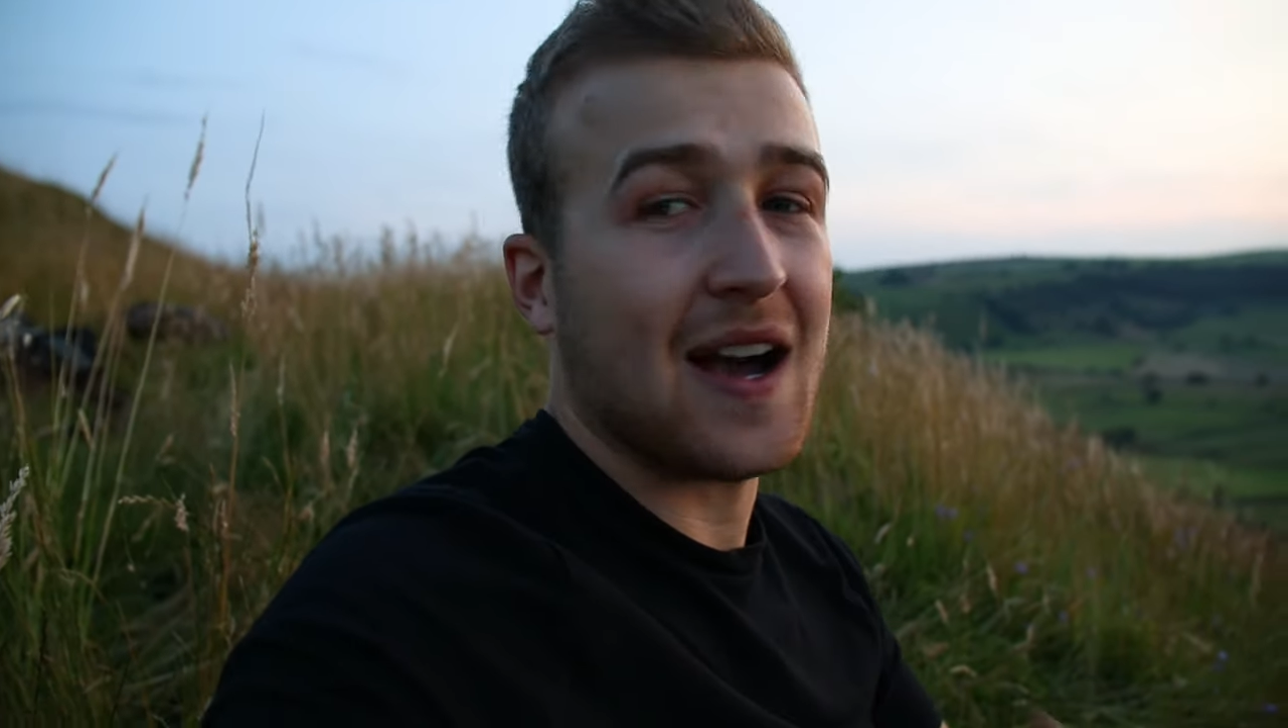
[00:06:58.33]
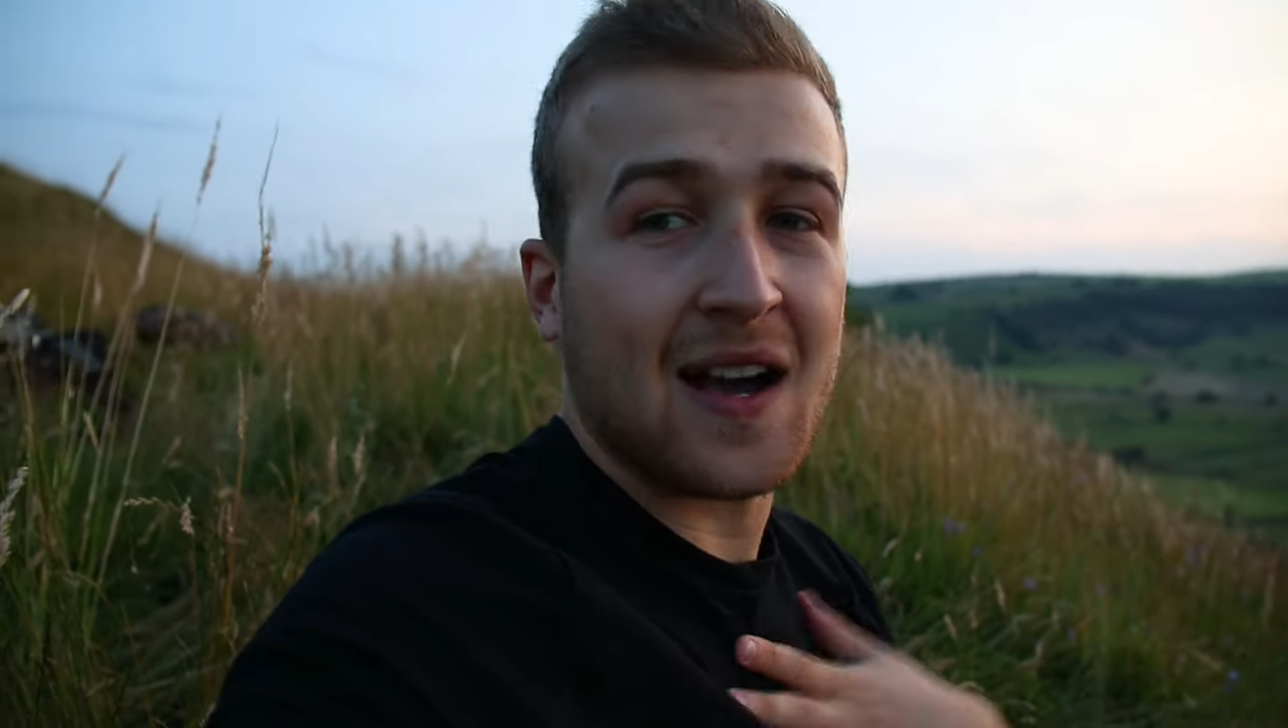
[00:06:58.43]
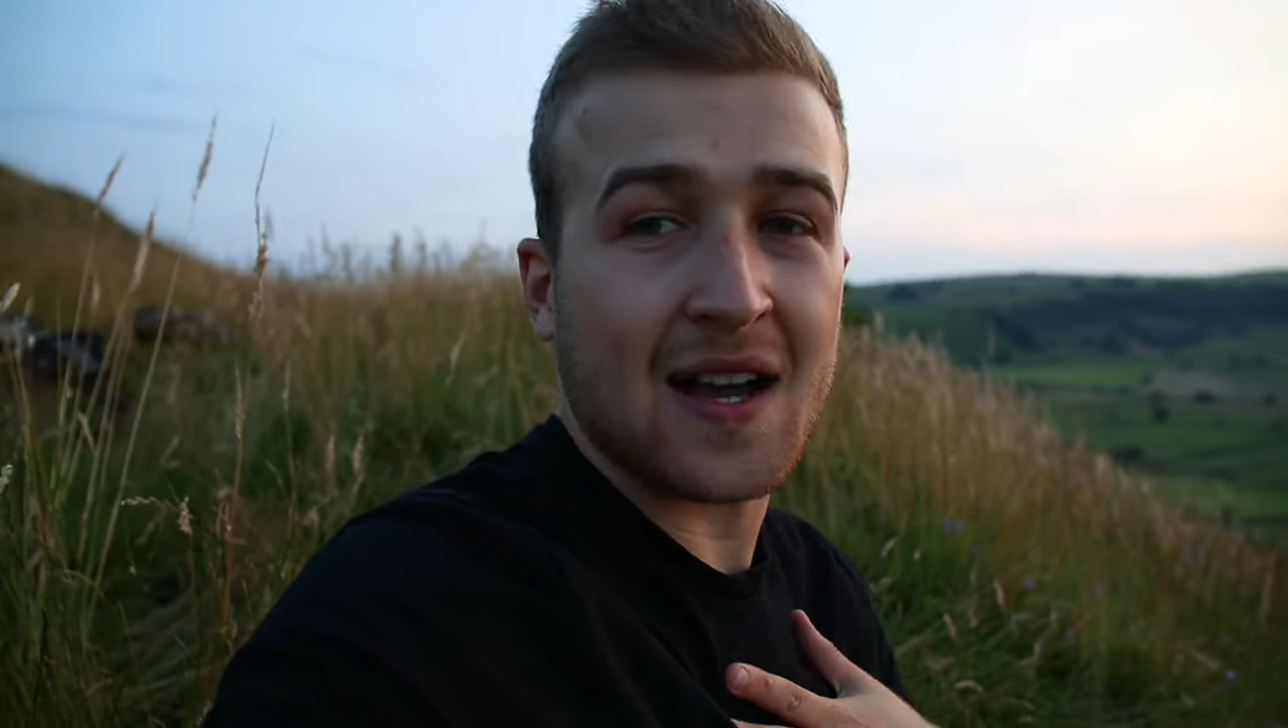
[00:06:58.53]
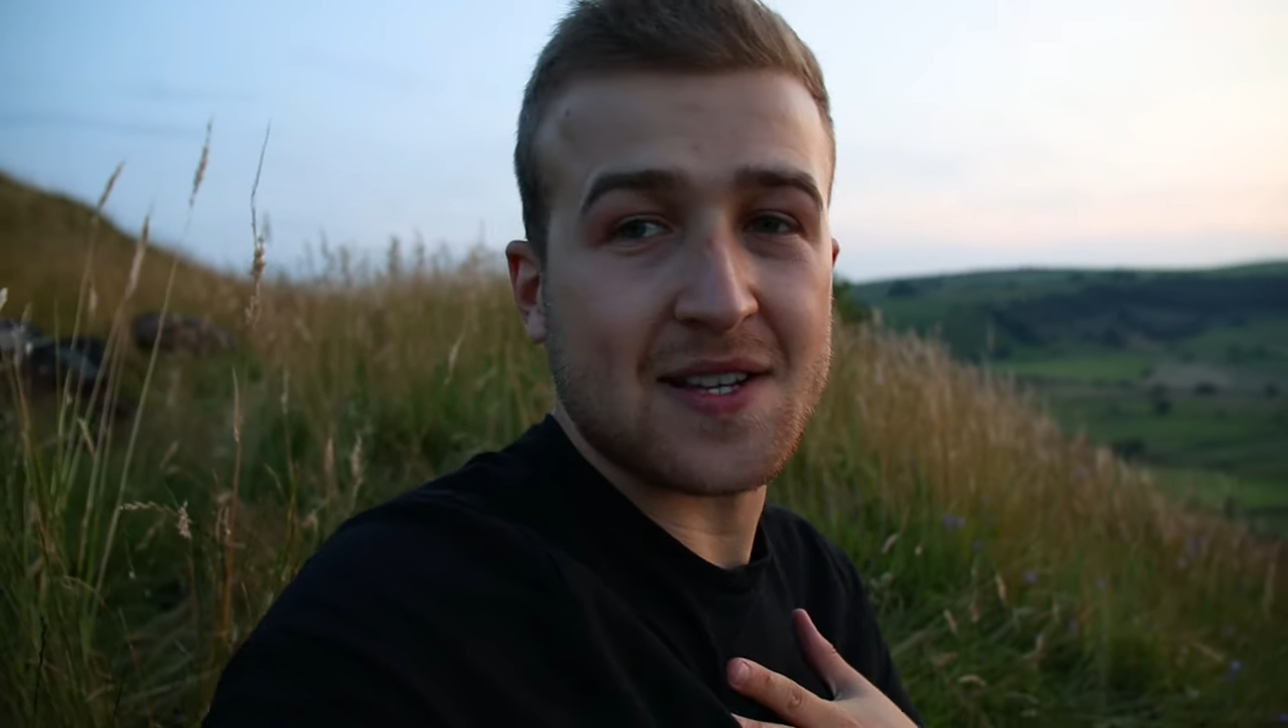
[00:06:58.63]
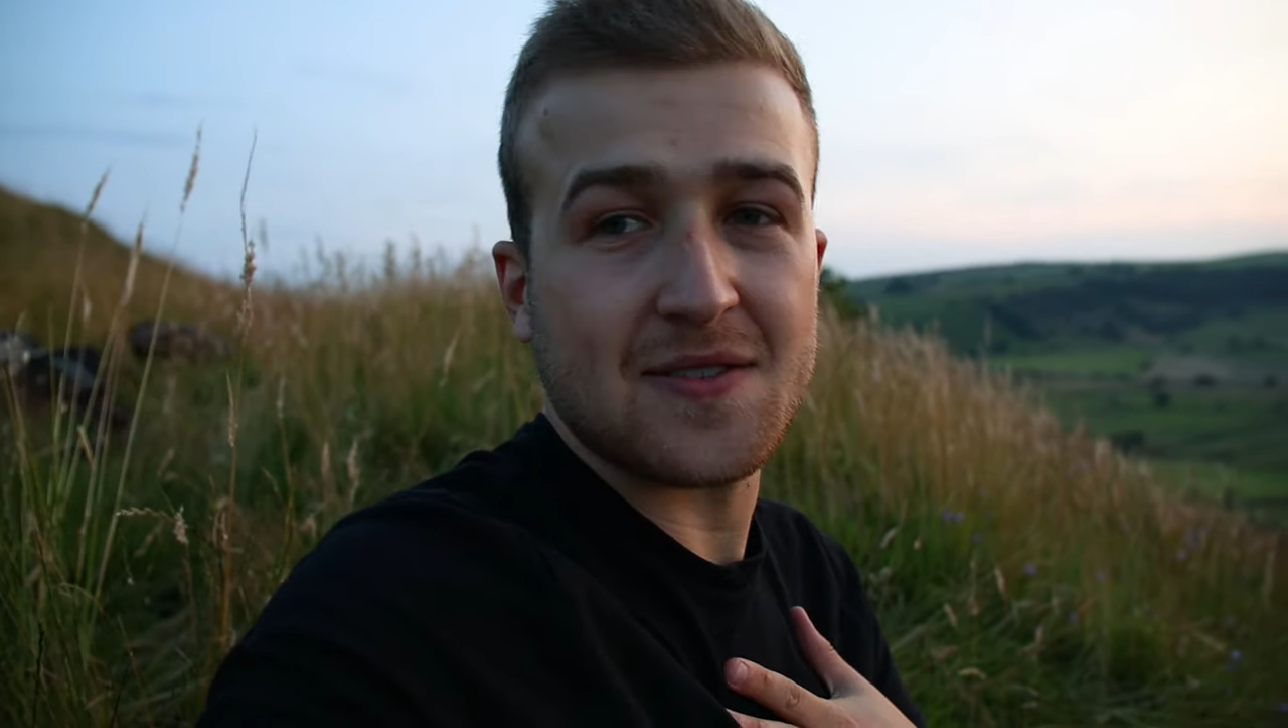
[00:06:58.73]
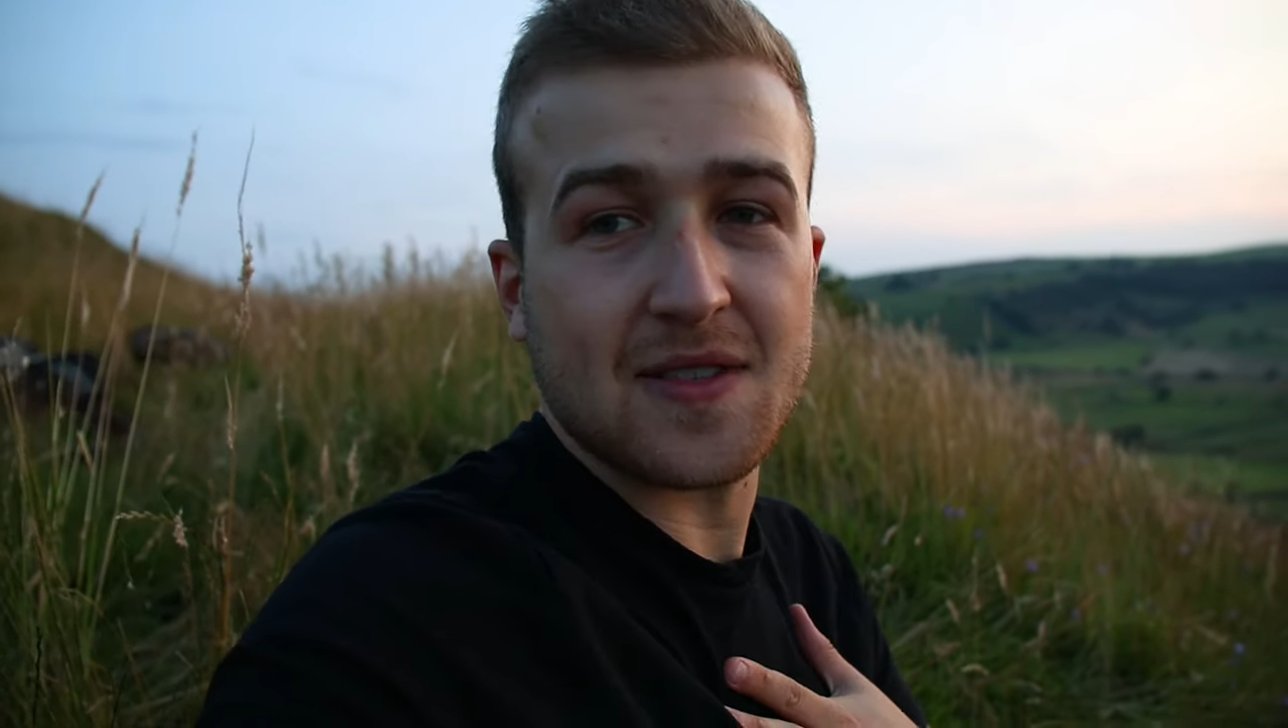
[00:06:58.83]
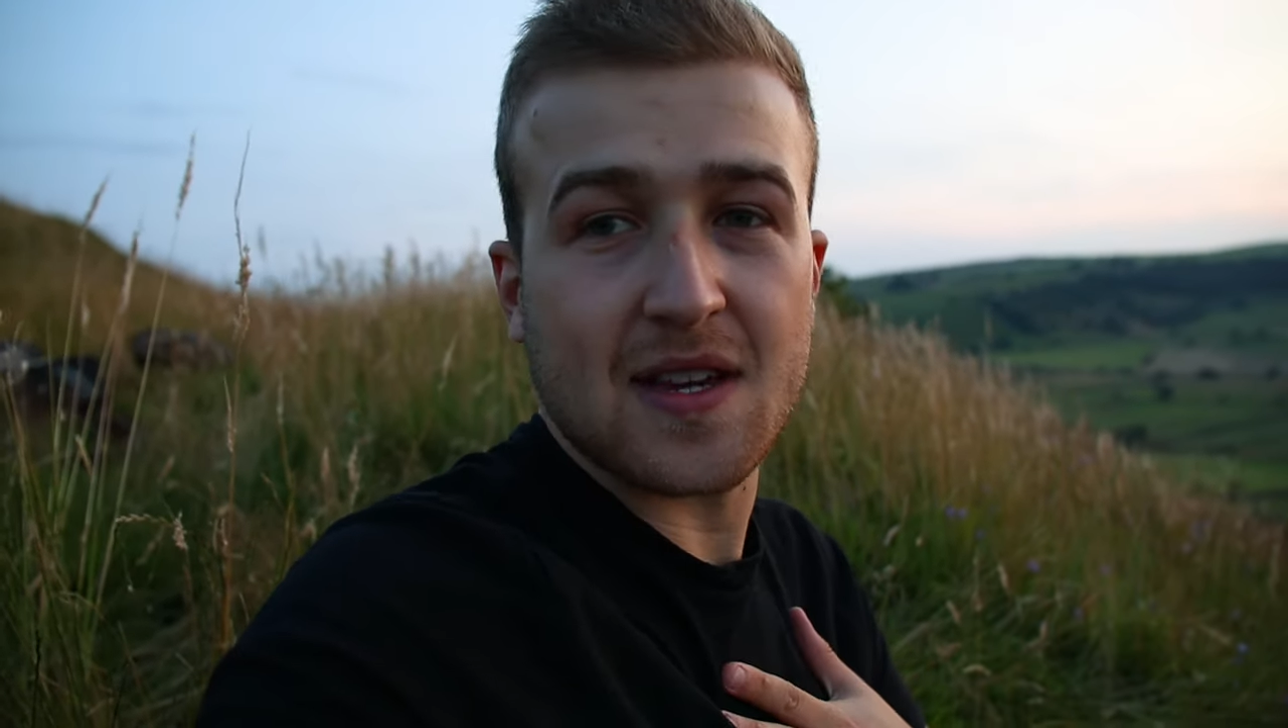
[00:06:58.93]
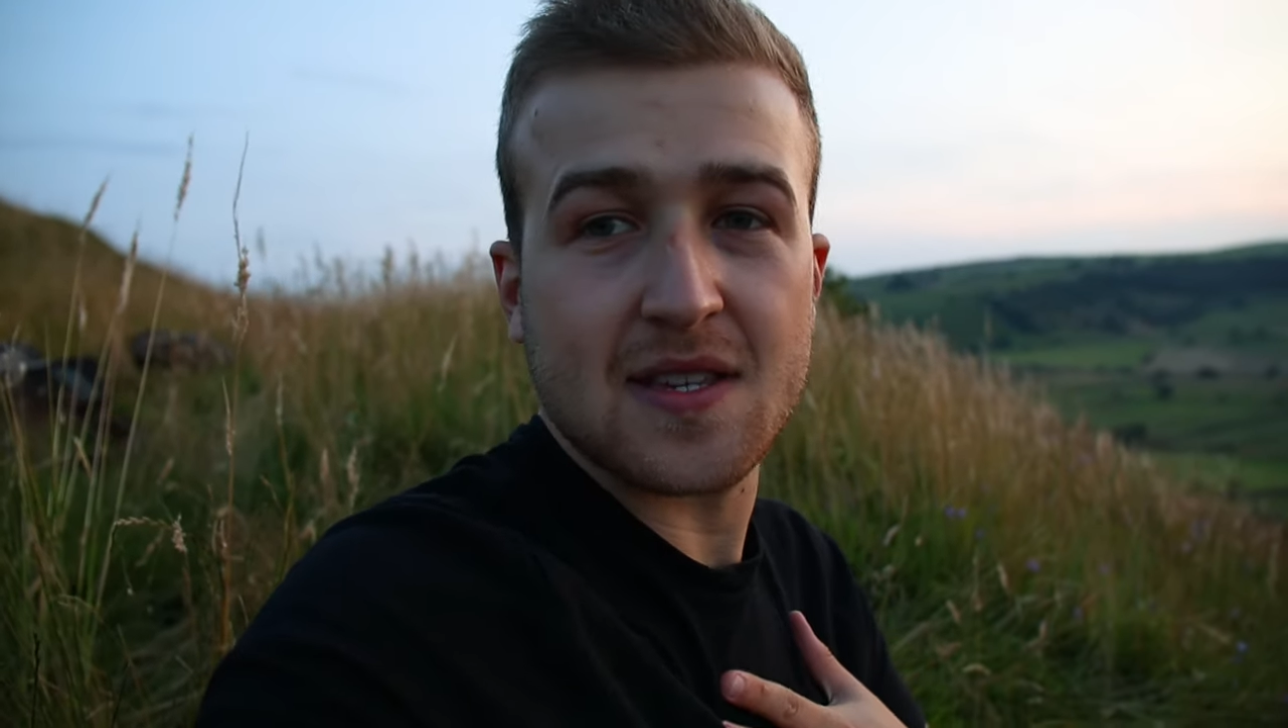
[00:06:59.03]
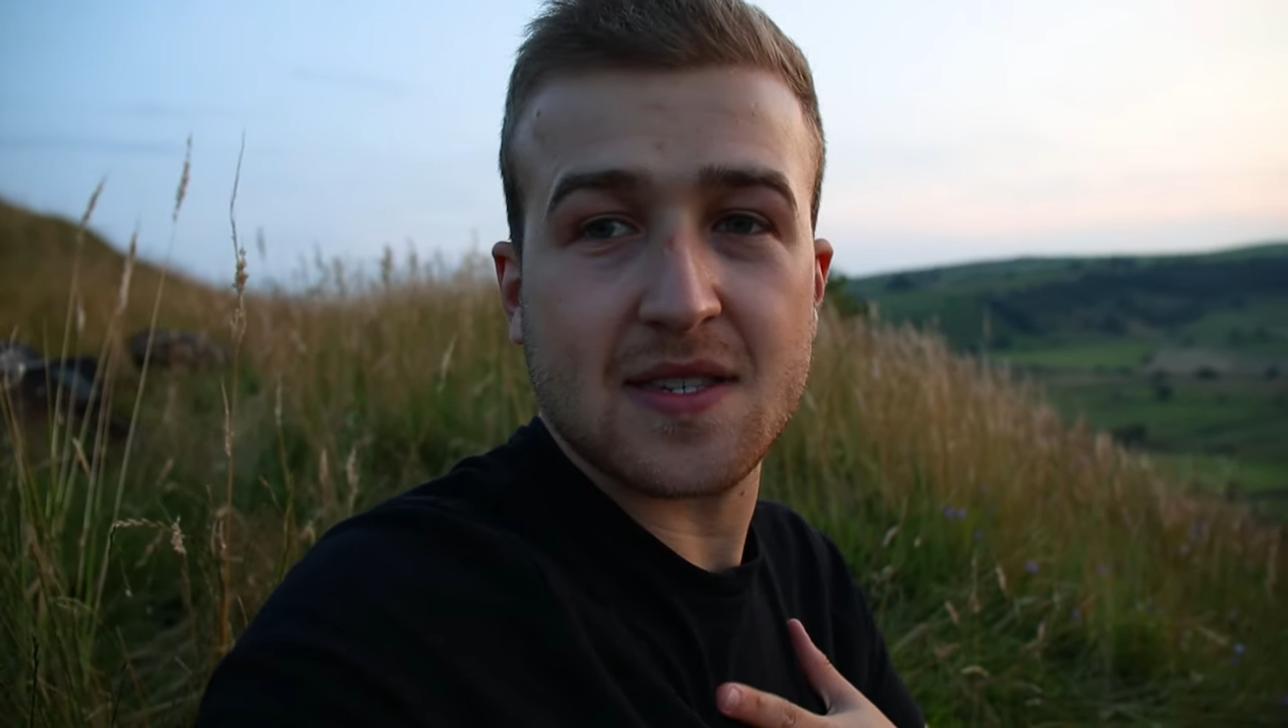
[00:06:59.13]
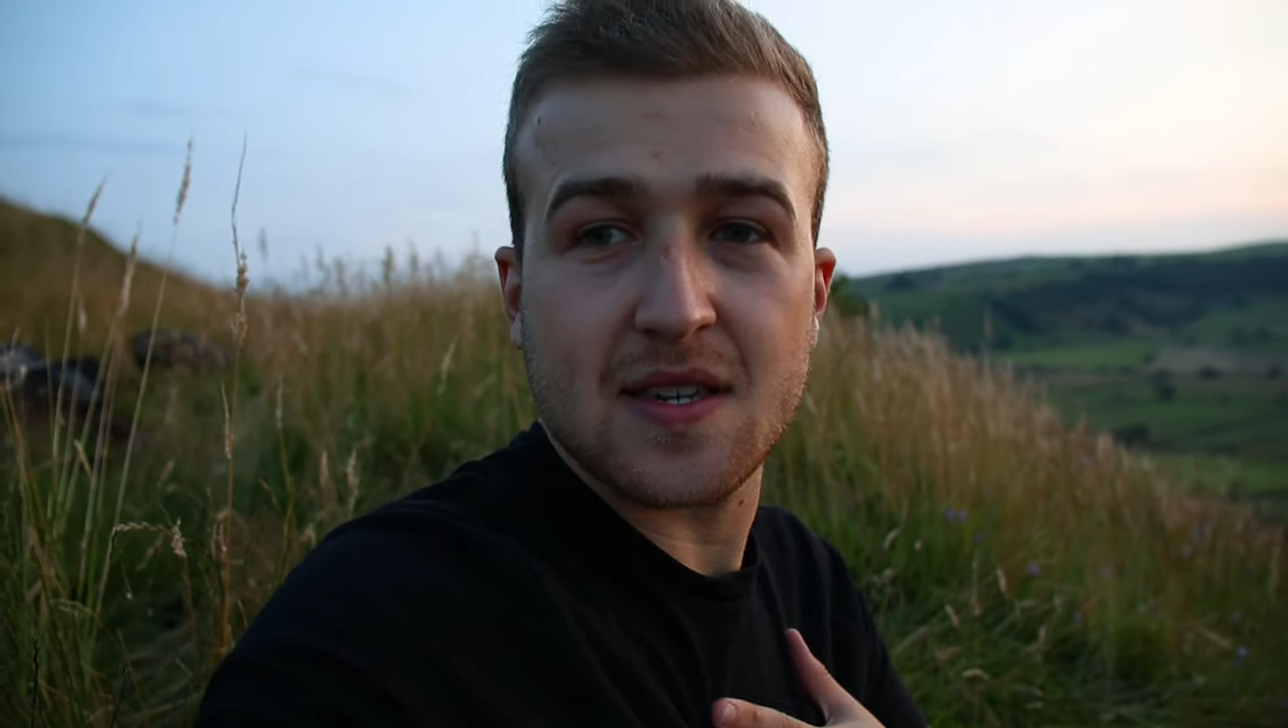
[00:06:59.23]
I do
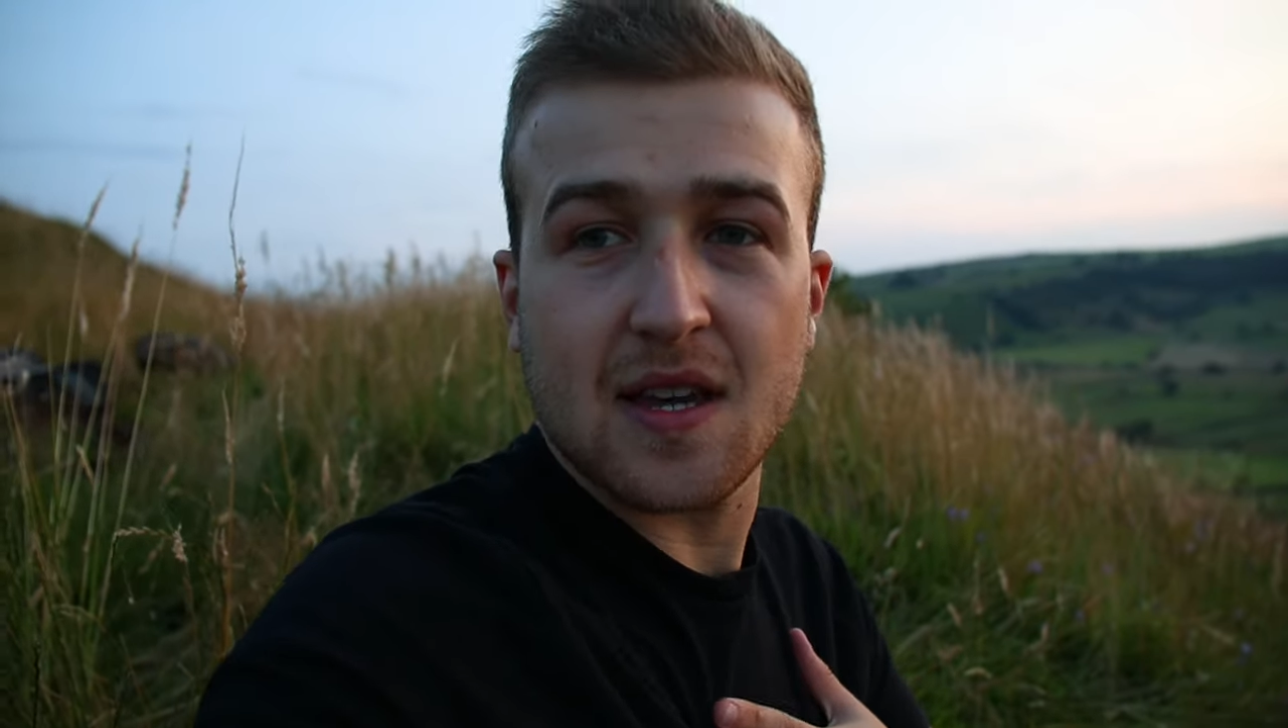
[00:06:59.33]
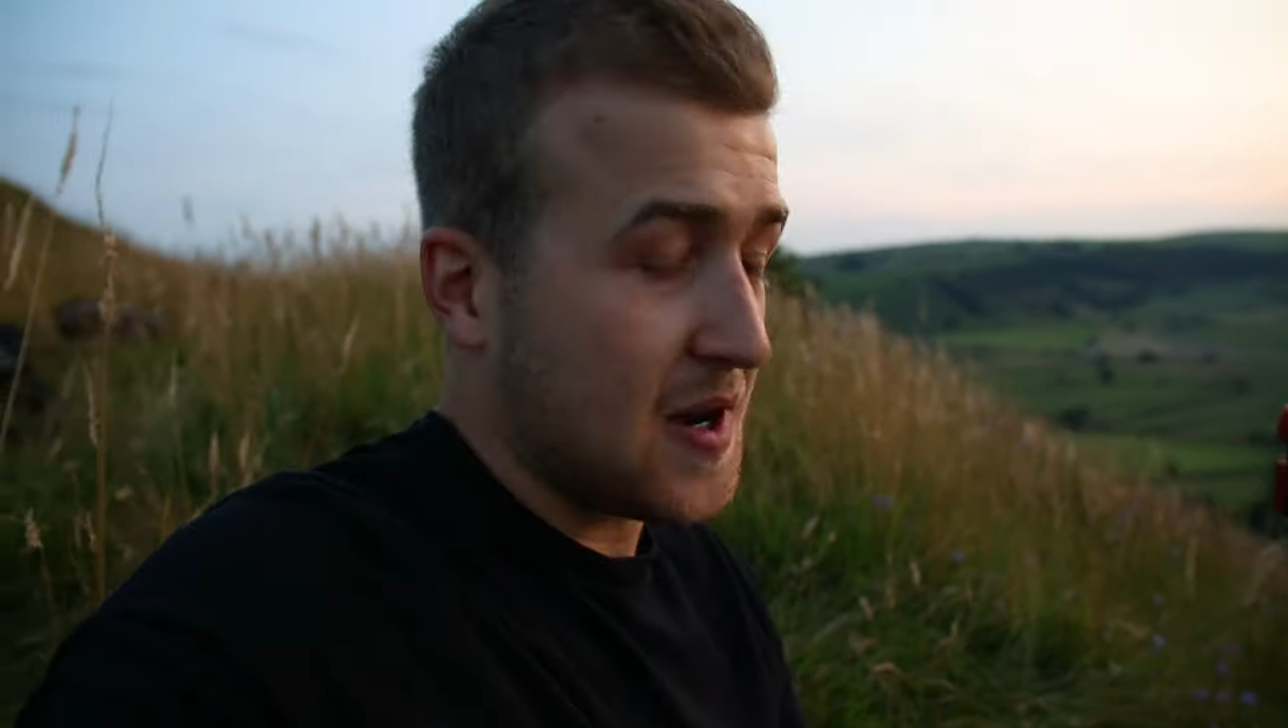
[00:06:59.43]
this.